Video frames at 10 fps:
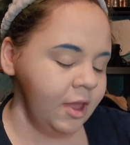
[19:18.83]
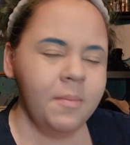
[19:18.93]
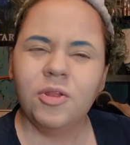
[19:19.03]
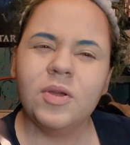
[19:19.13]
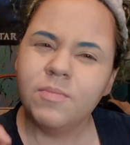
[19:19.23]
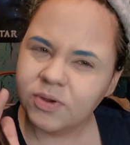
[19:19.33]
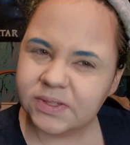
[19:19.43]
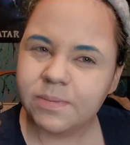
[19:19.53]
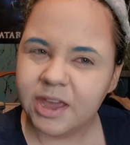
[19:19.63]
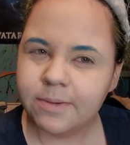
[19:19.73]
Most
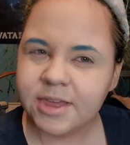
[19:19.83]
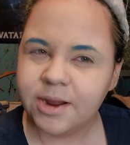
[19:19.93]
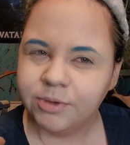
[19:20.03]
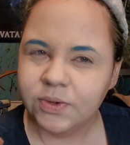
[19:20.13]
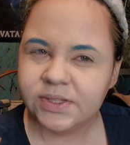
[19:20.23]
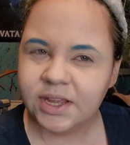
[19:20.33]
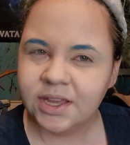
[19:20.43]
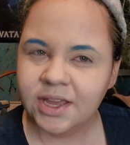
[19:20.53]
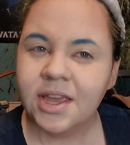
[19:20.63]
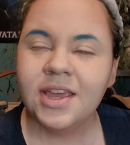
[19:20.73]
of the makeup that I'm
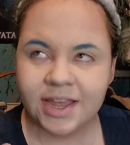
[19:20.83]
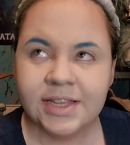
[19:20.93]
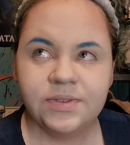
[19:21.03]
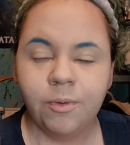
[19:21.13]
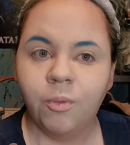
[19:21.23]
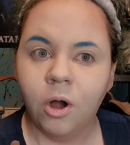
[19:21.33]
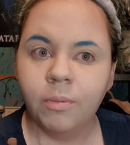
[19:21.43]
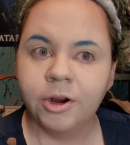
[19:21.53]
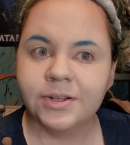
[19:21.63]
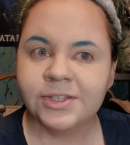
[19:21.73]
using is from
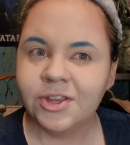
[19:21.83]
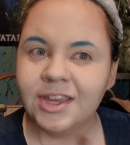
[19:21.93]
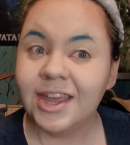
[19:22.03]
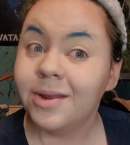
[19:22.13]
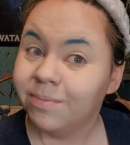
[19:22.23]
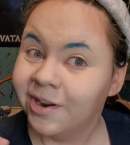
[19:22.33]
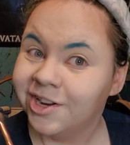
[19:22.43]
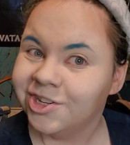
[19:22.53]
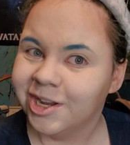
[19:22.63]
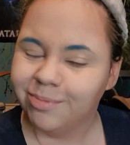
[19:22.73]
Walmart, so you can get it pretty
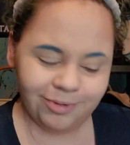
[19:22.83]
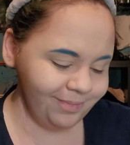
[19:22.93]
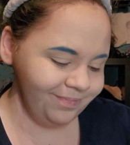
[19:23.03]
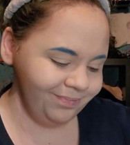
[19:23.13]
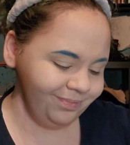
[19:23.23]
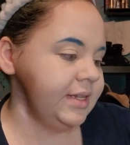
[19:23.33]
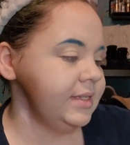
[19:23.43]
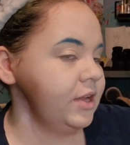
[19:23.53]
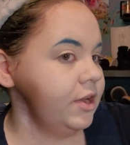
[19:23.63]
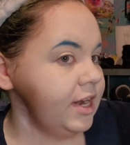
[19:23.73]
cheap. Okay,
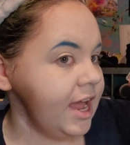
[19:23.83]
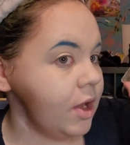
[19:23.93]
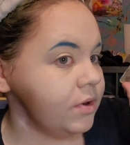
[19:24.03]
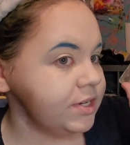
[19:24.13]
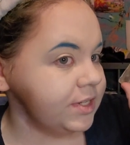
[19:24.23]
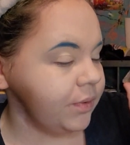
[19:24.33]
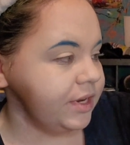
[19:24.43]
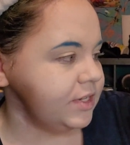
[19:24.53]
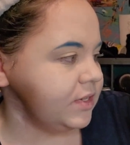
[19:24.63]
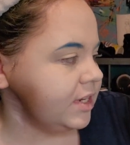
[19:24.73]
so now we're just
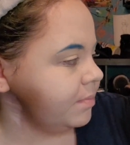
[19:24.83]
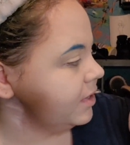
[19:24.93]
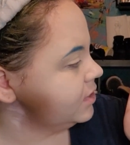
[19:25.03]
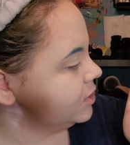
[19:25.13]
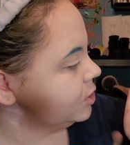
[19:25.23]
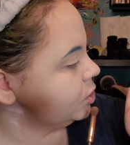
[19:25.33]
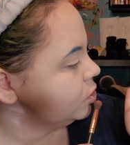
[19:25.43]
going to dip into